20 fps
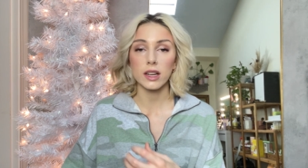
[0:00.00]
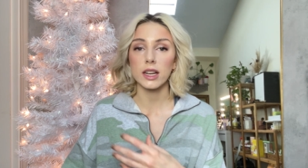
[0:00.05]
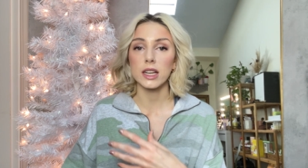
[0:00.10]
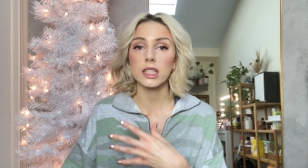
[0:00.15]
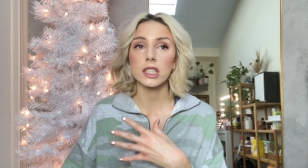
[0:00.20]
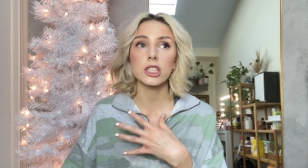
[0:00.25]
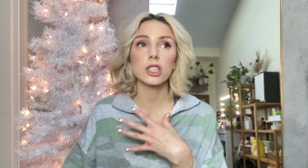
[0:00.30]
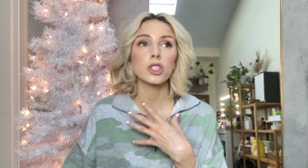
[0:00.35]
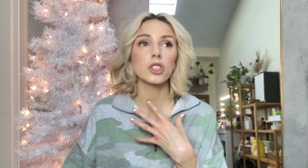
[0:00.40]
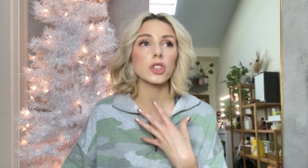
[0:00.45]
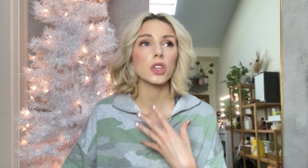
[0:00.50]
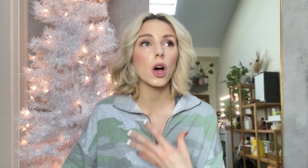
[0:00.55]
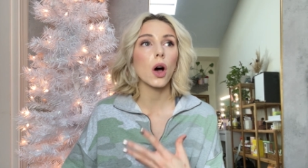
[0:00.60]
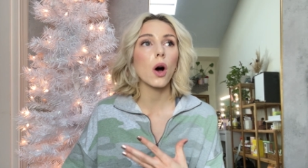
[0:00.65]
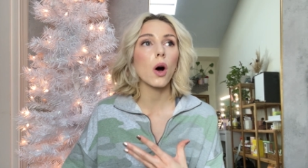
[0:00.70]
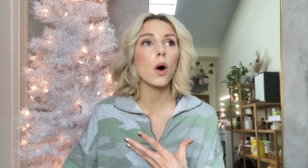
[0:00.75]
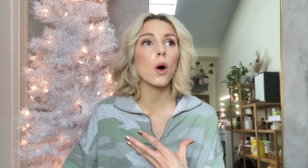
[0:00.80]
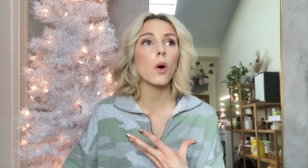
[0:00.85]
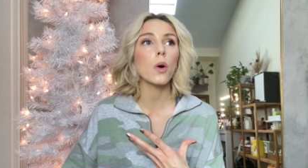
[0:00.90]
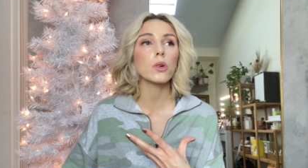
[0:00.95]
It's
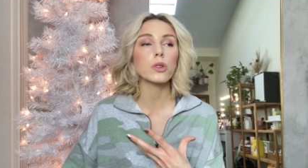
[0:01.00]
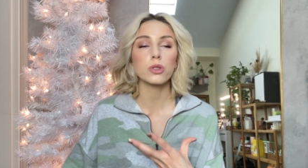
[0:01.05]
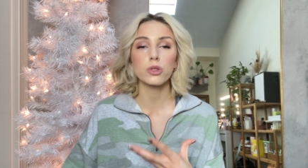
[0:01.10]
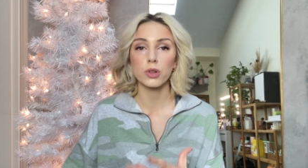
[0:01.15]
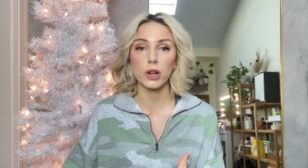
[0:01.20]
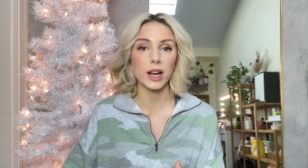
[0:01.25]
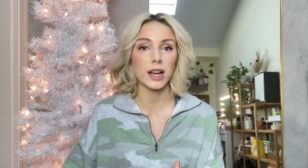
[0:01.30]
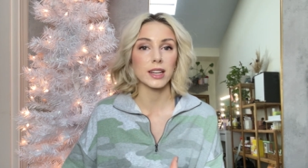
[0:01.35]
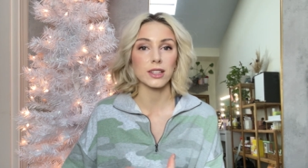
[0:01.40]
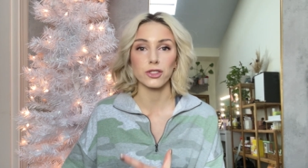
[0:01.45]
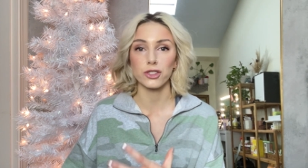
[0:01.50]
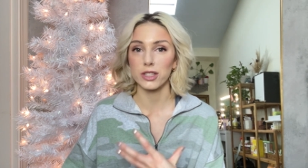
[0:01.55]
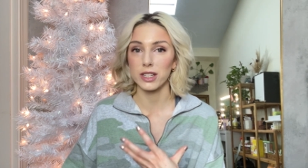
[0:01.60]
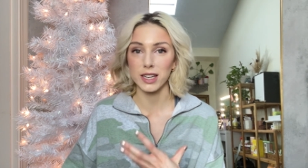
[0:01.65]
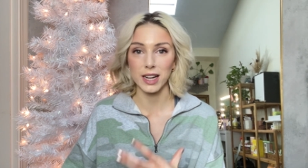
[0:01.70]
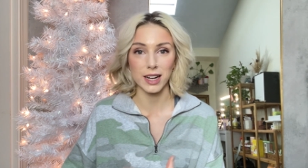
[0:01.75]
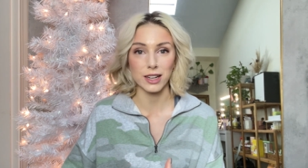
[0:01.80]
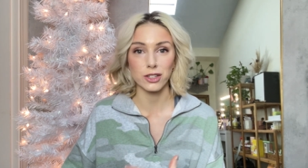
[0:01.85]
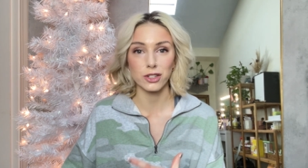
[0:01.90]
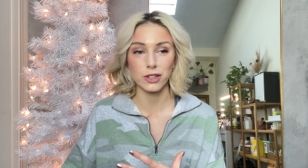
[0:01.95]
so strange, the
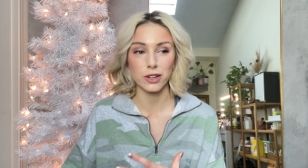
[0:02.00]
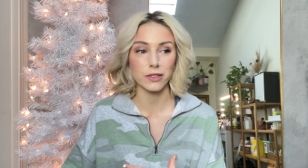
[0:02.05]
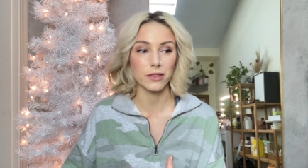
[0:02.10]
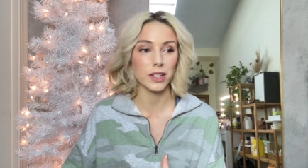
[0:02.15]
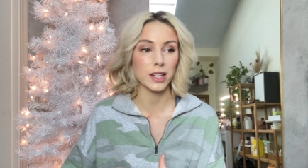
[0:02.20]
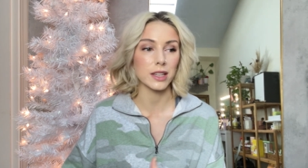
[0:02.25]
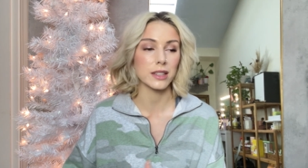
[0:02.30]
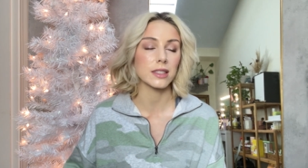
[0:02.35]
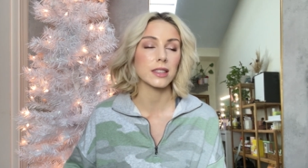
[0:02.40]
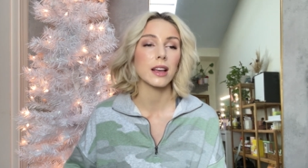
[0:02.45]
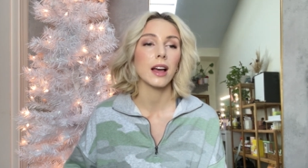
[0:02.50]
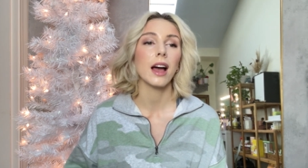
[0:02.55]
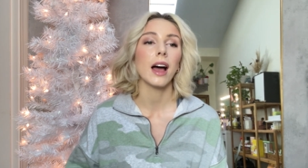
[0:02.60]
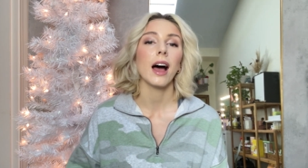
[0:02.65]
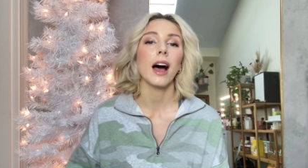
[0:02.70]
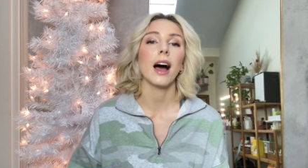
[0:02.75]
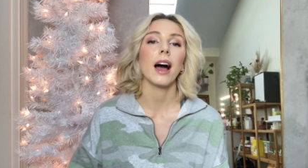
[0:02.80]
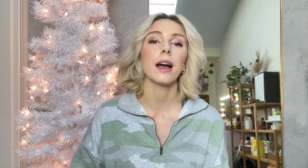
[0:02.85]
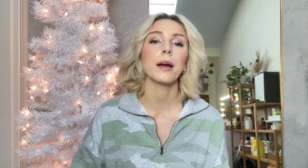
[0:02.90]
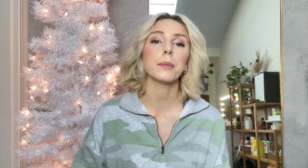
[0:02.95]
texture of this.
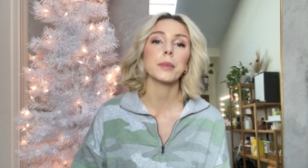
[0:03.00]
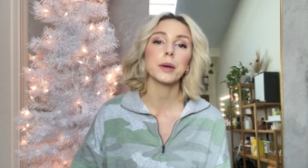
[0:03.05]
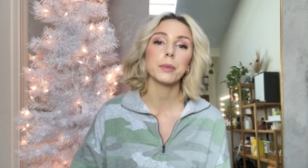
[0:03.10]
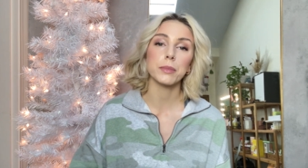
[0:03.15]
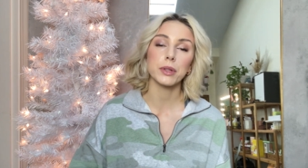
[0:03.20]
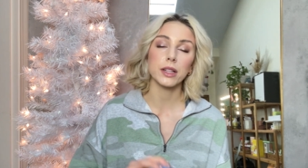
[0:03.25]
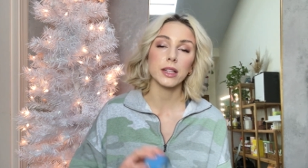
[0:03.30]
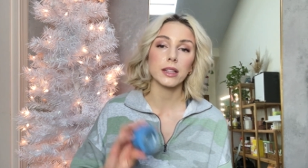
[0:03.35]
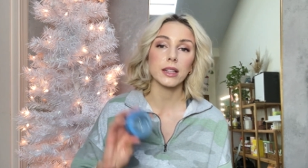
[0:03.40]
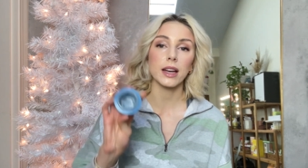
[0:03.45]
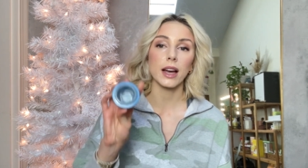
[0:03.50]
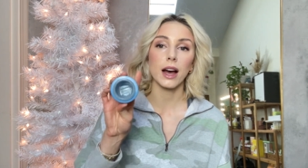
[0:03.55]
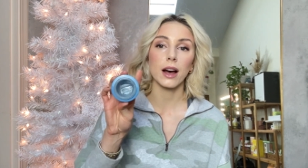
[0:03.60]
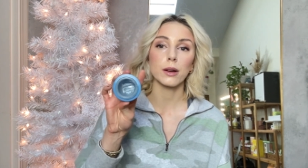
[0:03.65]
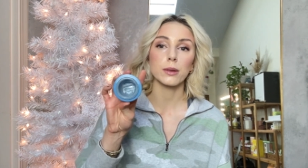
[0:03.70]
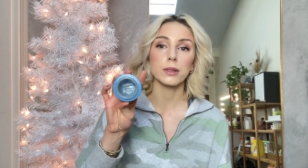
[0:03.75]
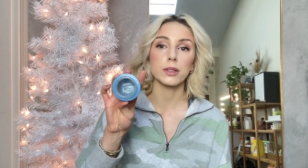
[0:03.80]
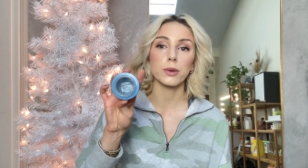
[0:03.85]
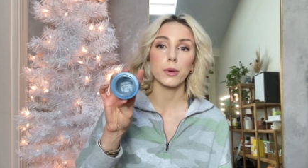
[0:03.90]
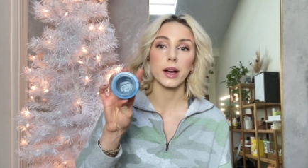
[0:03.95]
I'm completely
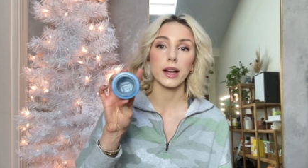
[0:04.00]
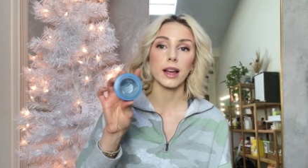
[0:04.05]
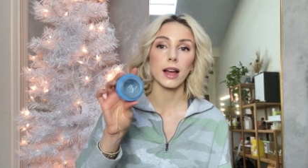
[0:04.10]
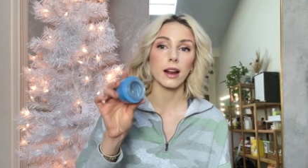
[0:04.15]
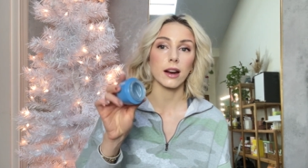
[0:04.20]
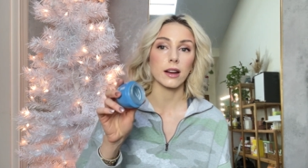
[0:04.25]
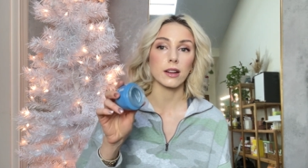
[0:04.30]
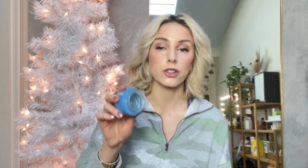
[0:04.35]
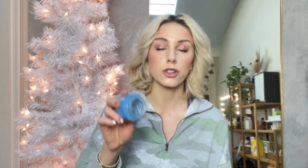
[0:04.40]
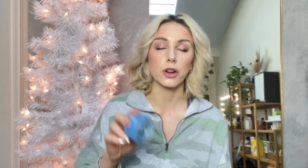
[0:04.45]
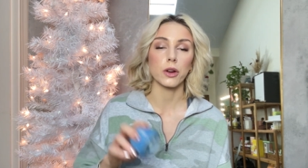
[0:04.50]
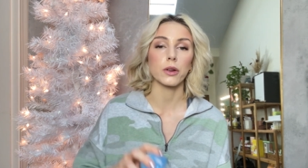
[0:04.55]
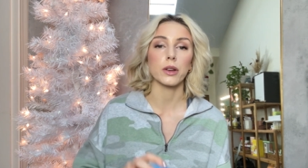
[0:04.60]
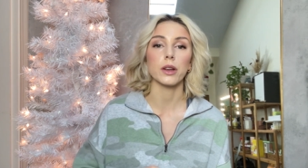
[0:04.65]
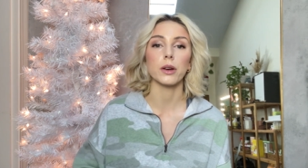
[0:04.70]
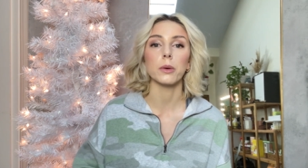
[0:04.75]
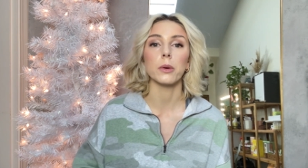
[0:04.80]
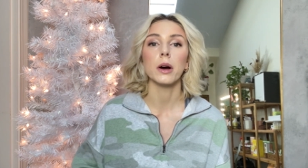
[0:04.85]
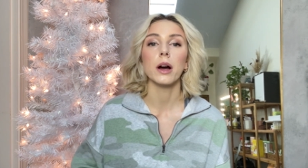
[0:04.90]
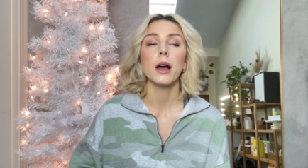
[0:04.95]
out, so I cannot show
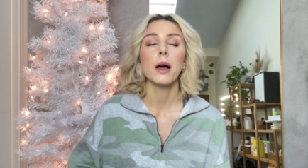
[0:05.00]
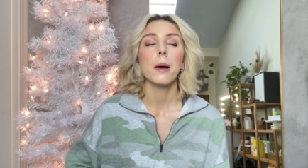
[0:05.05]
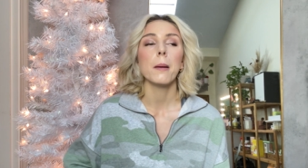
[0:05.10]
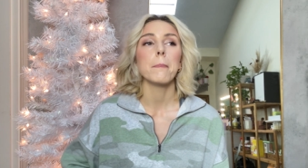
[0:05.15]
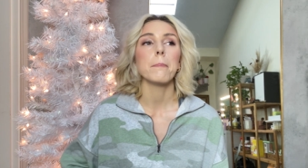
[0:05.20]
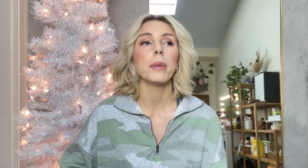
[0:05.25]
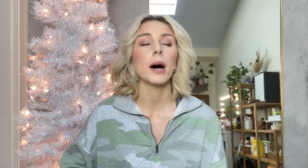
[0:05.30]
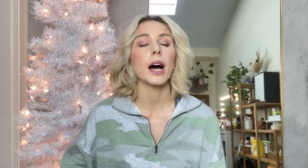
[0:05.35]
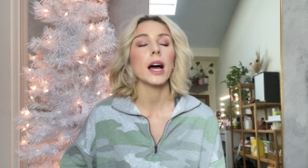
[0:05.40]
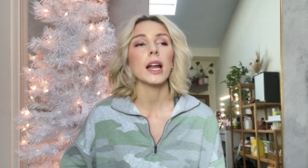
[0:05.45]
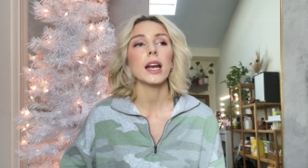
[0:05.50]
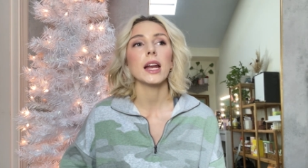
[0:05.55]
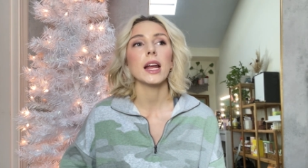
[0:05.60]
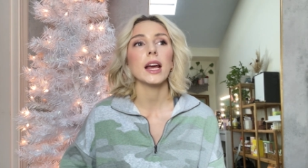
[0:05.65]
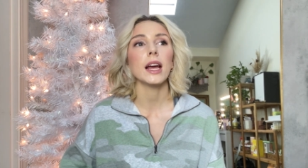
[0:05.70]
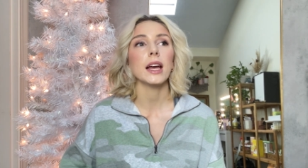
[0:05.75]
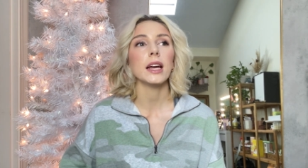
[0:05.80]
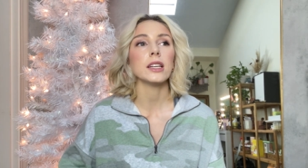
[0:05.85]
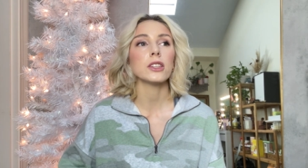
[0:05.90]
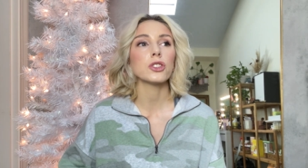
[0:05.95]
you. But
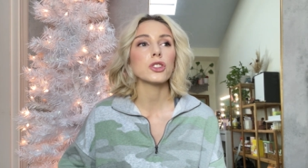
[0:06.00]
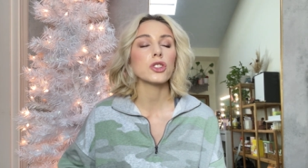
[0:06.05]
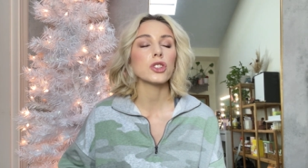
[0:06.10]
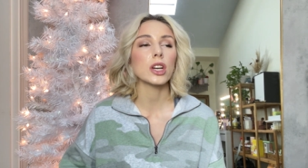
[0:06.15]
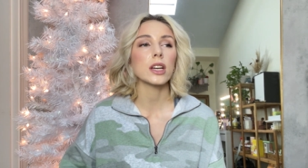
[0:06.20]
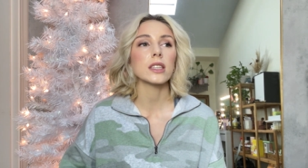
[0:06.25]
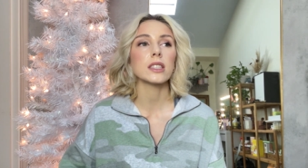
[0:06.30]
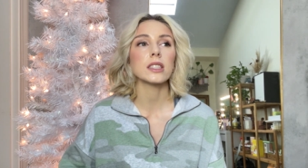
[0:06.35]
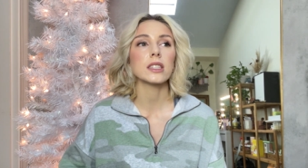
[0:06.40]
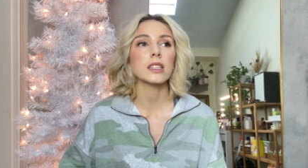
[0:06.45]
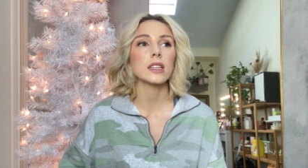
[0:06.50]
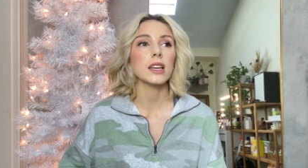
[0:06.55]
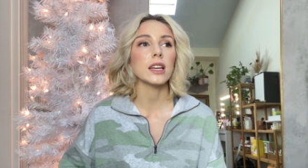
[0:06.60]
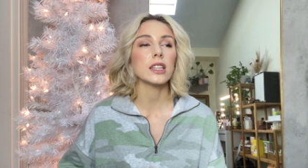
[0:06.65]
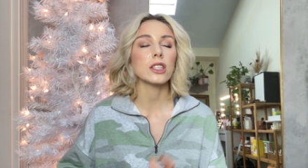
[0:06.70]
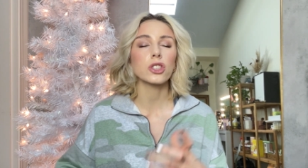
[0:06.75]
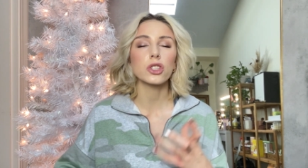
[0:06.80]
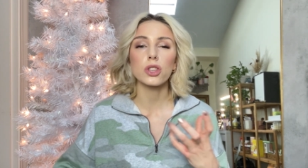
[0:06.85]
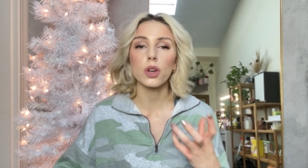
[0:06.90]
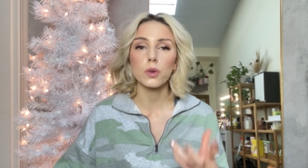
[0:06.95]
it's just,
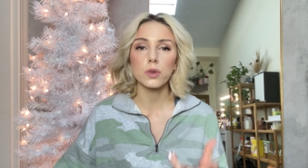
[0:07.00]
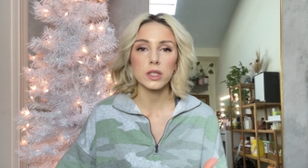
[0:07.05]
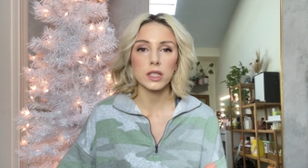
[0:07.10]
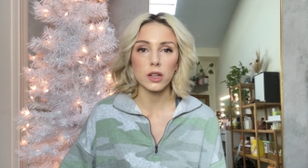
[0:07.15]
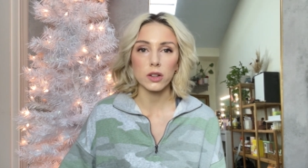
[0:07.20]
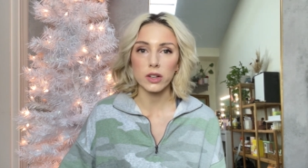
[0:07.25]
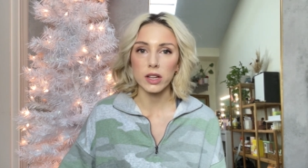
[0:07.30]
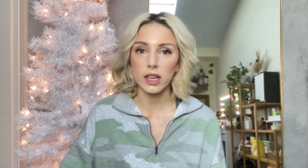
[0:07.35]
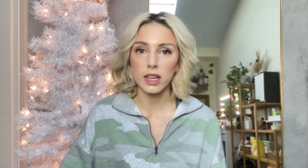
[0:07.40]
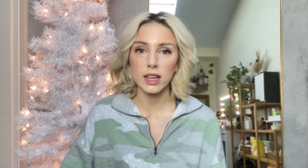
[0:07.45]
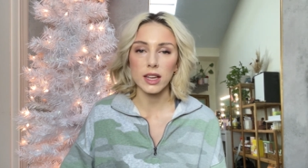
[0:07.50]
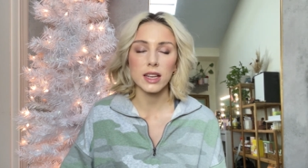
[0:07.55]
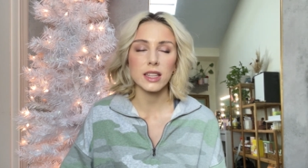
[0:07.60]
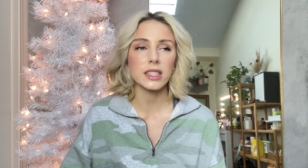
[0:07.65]
it's so silky.